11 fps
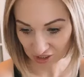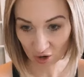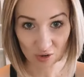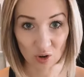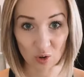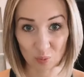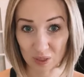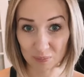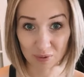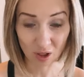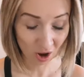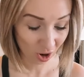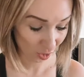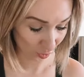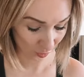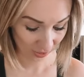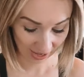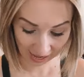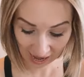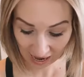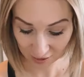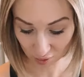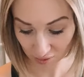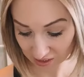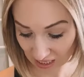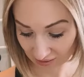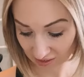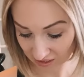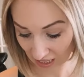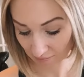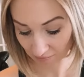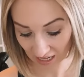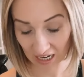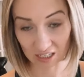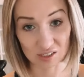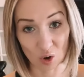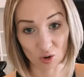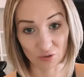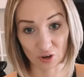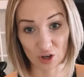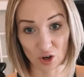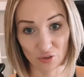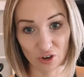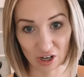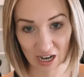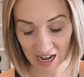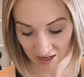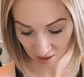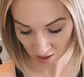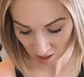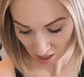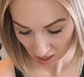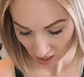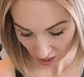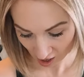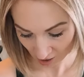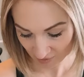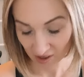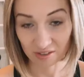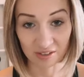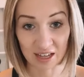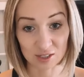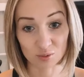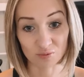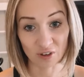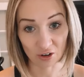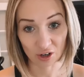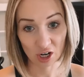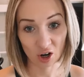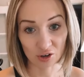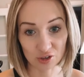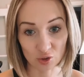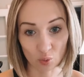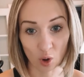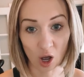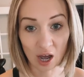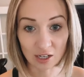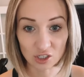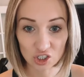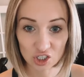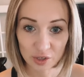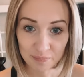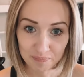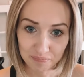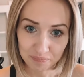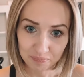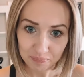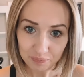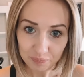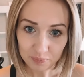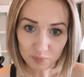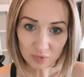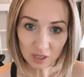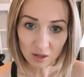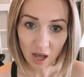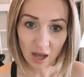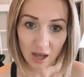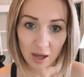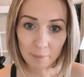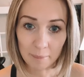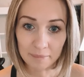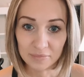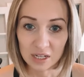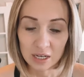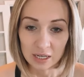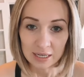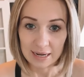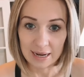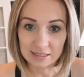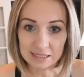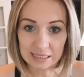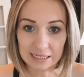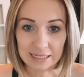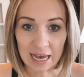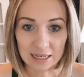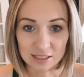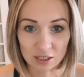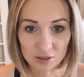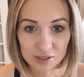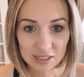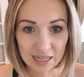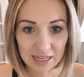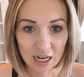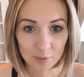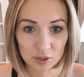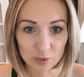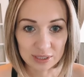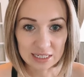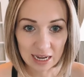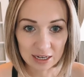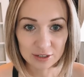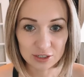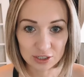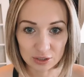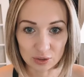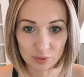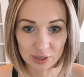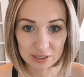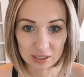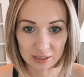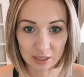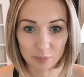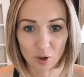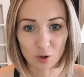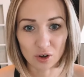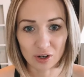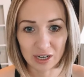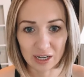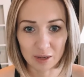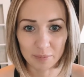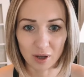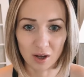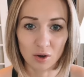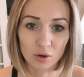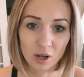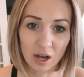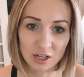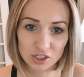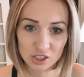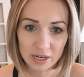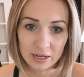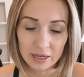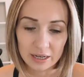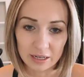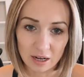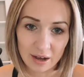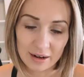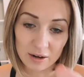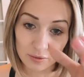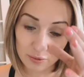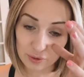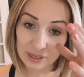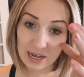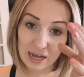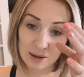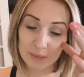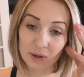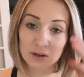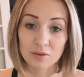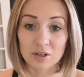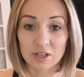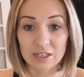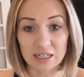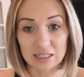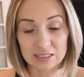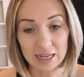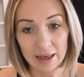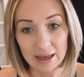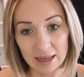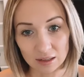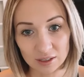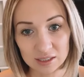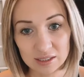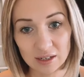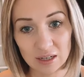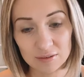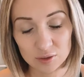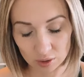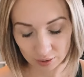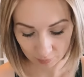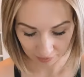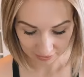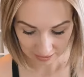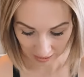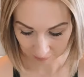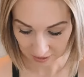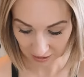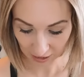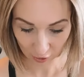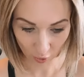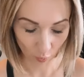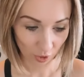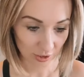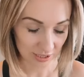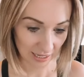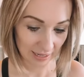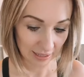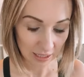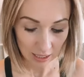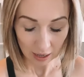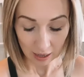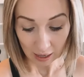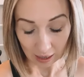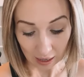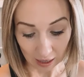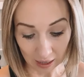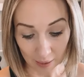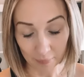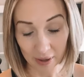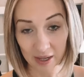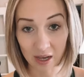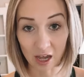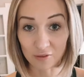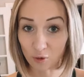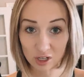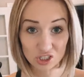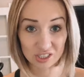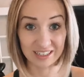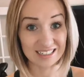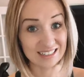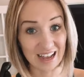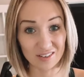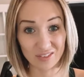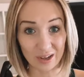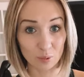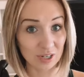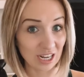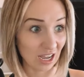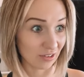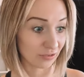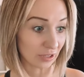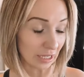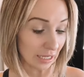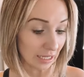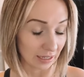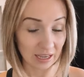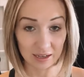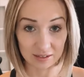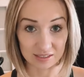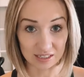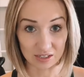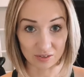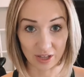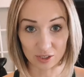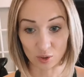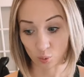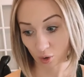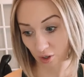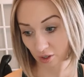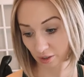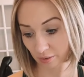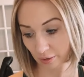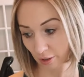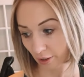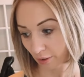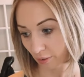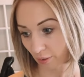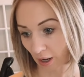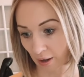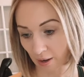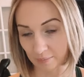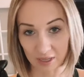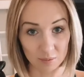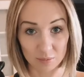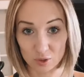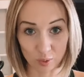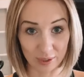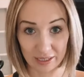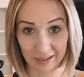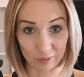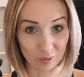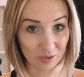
don't know who people are, or they ask or say the same things over and over again. That is very hard to watch. Nancy, yes, goes to daycare between 10 to 2, recently broke her hip, oh gosh, and got out of rehab, oh goodness. At least that gives you a little bit of time to get your work done. Unfortunately, it's kind of like when you have kids, you know, like you work in between, like